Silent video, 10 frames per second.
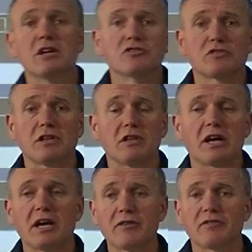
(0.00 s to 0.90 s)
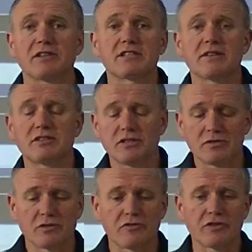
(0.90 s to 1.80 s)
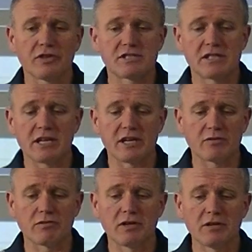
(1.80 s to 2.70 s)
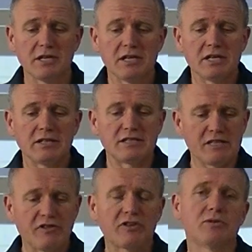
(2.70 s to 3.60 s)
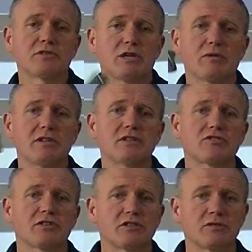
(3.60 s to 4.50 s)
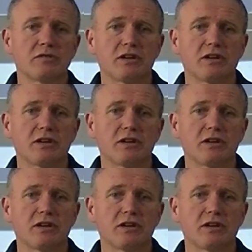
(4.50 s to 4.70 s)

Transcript: sort of live, and I tend to use the first take. Well, the difficulty when you're trying to do